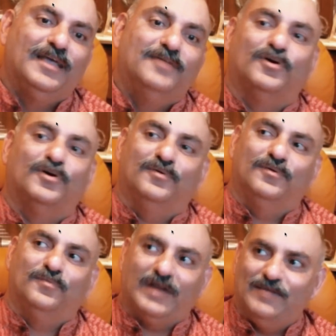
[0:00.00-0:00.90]
So
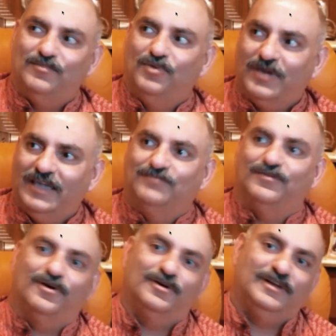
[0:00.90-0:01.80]
what I'm looking
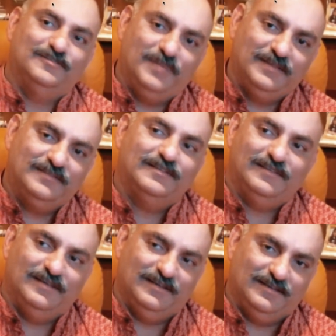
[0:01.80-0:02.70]
for is
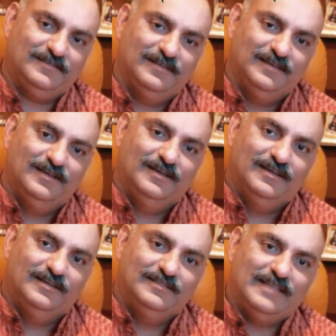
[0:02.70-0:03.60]
businesses
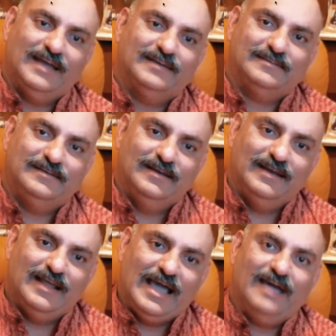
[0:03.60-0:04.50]
that
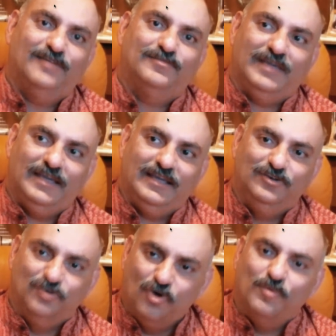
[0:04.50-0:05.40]
have a
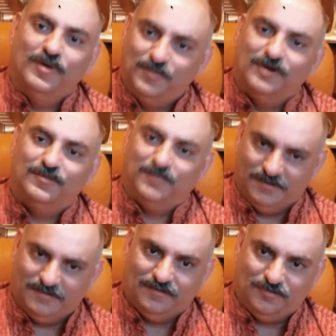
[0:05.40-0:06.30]
noble
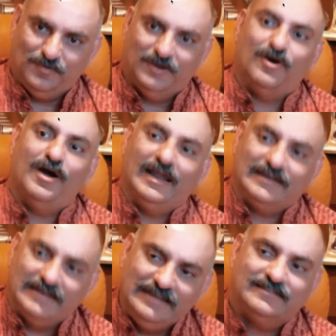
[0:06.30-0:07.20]
purpose, if you will, or
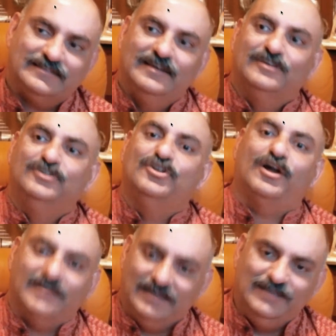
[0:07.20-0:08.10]
at least
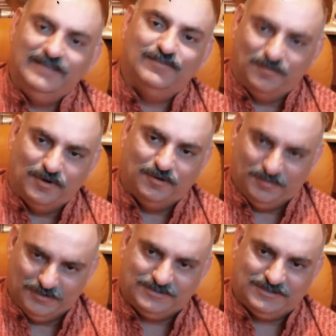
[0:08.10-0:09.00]
not an evil
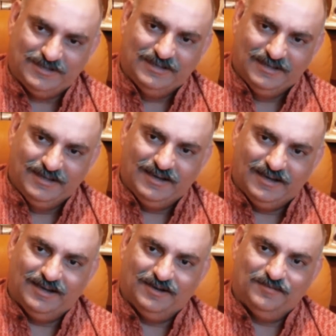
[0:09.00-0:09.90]
purpose.
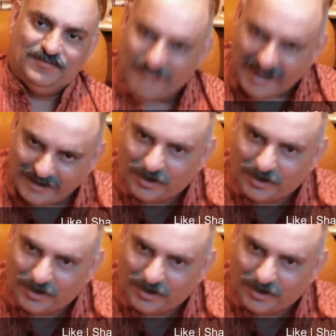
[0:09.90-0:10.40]
So that